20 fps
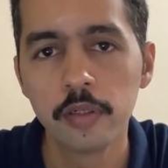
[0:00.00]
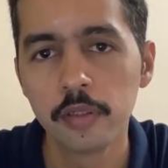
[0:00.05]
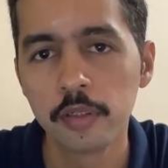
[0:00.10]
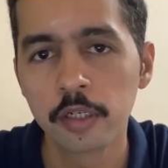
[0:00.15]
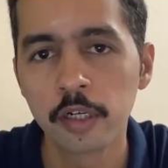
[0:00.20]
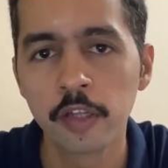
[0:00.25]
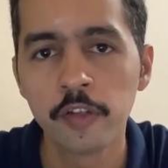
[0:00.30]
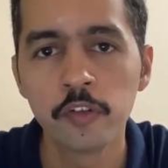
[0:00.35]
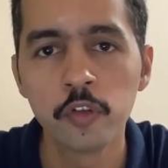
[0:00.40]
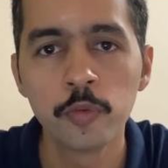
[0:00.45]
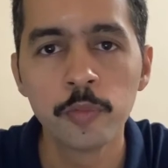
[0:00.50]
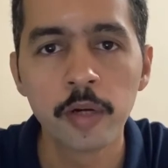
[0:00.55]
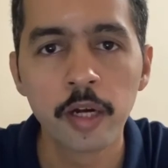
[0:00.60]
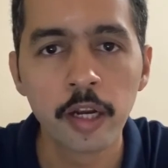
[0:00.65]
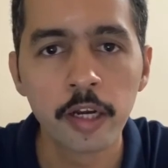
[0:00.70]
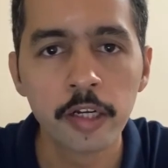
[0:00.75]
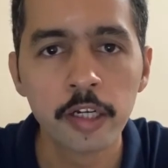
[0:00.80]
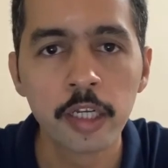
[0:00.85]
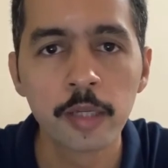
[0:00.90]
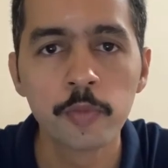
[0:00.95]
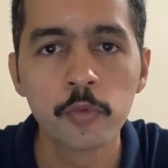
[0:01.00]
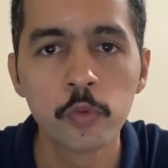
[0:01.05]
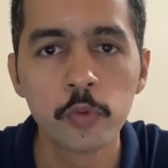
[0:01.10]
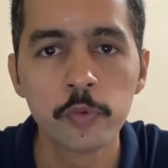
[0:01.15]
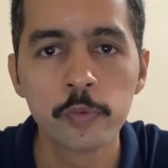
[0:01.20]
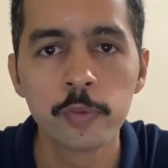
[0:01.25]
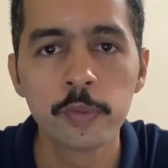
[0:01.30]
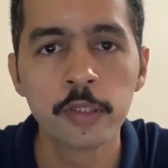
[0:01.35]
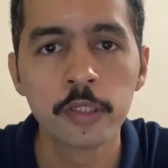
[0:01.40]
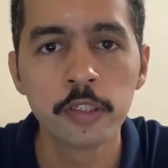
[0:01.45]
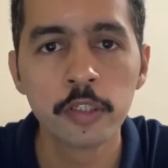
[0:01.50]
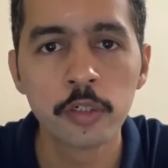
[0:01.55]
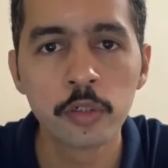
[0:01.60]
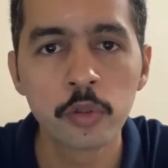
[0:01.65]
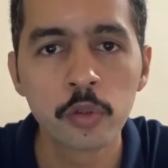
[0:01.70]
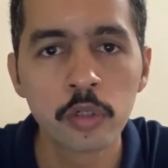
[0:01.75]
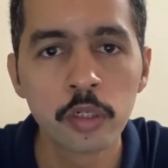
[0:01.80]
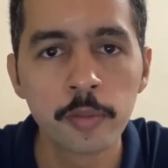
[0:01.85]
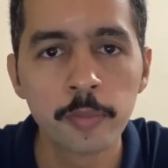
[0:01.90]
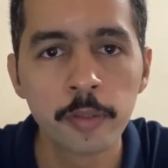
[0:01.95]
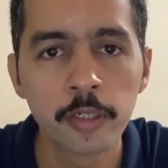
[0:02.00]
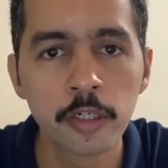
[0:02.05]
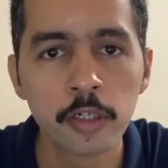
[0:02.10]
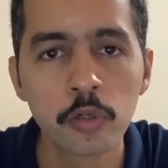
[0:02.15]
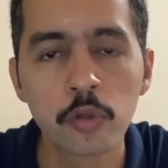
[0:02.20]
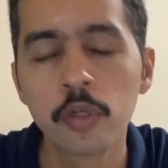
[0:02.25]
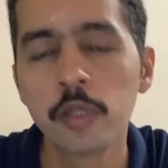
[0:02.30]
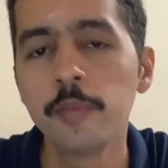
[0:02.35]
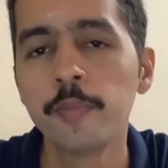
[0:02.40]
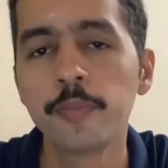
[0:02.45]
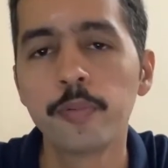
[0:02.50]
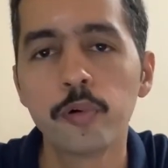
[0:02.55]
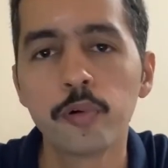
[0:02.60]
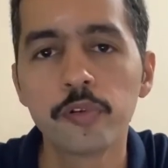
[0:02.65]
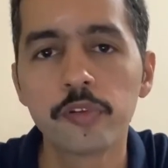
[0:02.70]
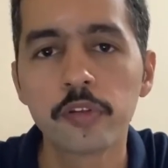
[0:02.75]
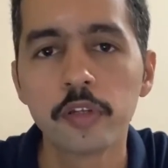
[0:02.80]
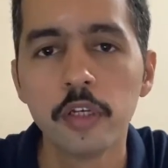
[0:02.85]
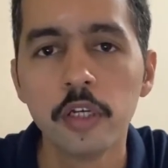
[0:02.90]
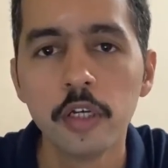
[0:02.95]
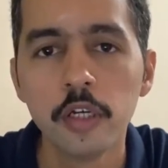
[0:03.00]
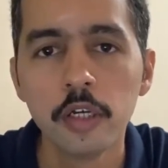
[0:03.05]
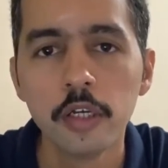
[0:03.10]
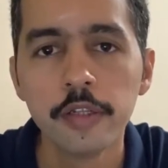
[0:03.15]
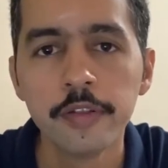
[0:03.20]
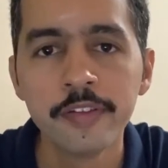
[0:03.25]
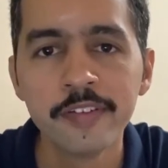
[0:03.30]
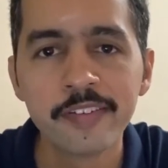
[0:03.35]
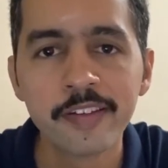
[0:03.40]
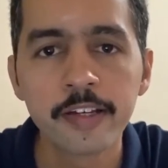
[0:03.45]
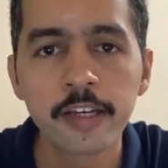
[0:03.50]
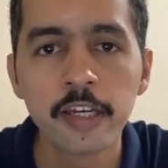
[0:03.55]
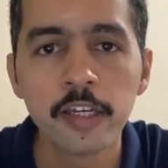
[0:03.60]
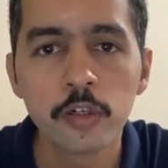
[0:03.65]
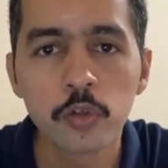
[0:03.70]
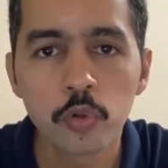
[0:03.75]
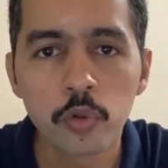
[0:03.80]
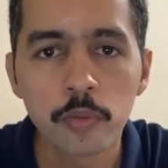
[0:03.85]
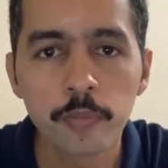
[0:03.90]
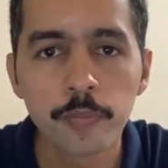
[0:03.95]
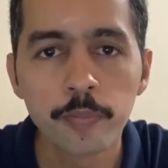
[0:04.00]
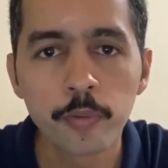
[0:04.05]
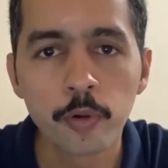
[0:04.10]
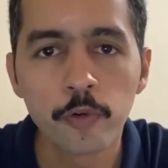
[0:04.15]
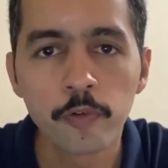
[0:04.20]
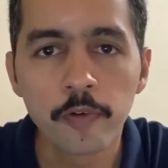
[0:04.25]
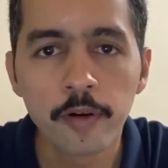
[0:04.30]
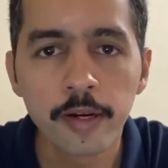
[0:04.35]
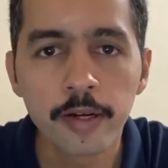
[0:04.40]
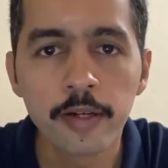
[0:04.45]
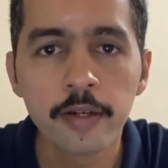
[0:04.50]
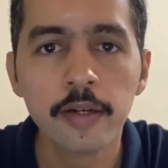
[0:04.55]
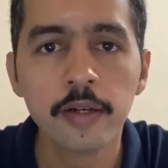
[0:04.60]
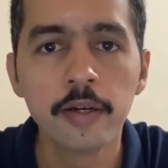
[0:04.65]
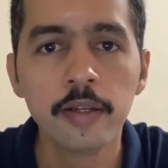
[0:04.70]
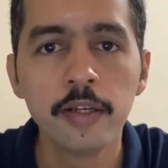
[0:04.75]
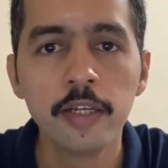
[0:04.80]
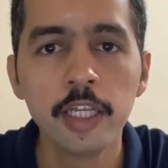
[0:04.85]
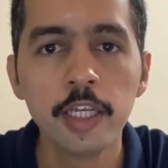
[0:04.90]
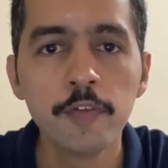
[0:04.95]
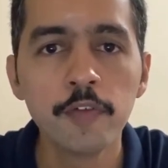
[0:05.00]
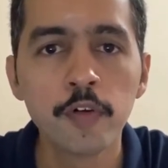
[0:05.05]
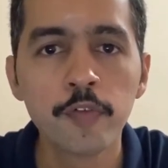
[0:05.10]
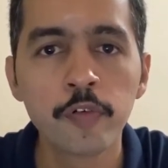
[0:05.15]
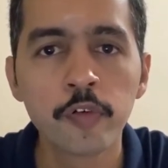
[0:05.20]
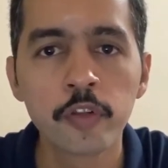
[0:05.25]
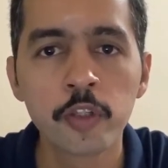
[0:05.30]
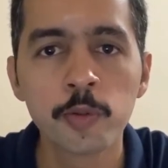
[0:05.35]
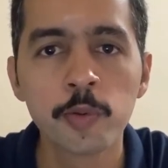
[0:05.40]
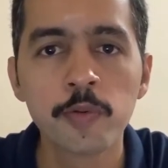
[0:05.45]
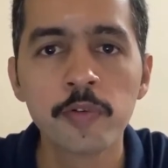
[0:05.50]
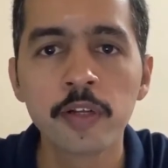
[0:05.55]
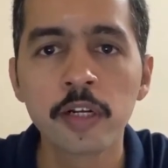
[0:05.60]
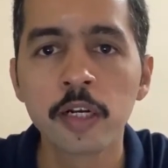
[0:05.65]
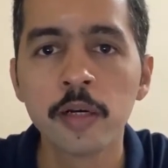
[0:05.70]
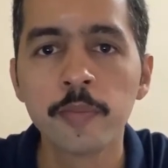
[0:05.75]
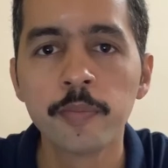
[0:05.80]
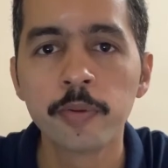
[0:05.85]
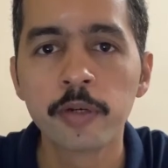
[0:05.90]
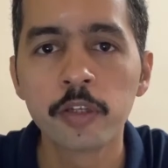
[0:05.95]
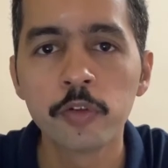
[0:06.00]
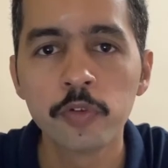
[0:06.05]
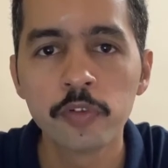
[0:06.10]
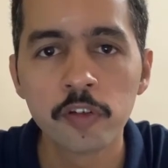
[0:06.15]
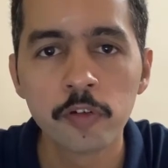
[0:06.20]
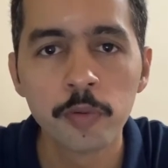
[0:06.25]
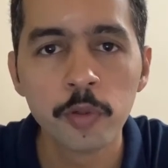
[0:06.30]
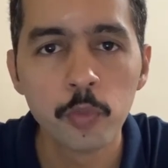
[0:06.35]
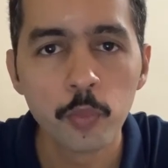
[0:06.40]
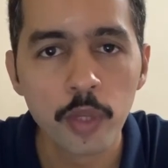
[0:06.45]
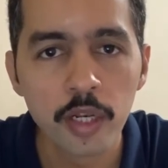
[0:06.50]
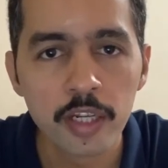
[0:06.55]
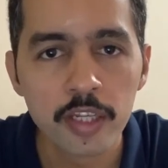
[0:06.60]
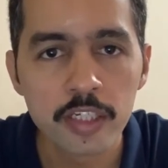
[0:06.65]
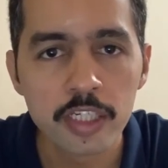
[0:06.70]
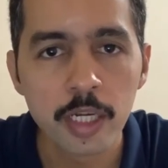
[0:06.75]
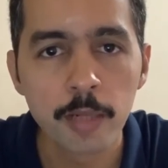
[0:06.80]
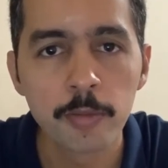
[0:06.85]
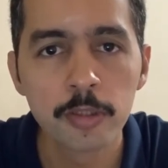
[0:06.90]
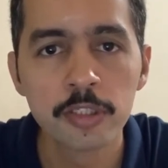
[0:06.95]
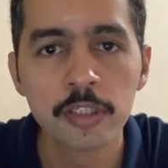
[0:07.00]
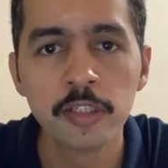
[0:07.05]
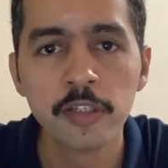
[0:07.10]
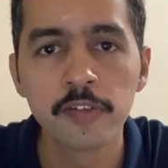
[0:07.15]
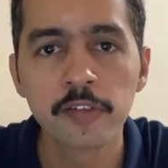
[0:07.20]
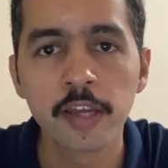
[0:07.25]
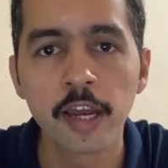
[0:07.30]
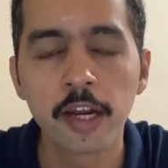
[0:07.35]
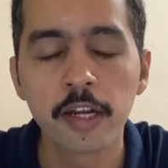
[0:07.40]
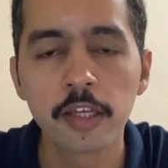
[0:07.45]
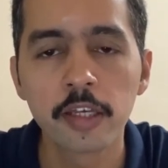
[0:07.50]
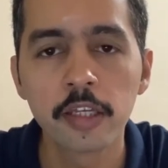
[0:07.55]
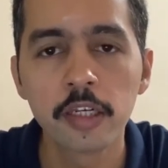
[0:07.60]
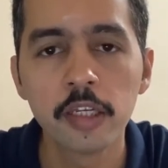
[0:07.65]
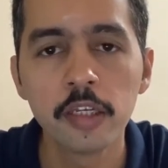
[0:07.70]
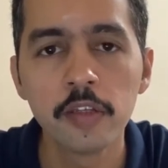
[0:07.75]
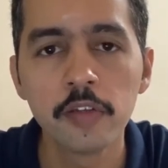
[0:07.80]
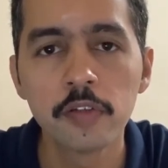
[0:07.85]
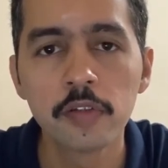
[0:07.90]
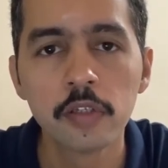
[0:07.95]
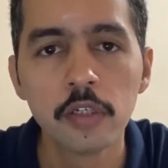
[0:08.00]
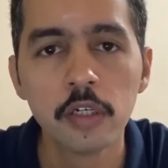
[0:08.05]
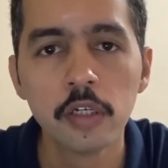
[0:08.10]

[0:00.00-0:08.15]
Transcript: consumer items which were hitherto dependent on imports. This again could provide a lever for some of the companies which have been well established in these categories.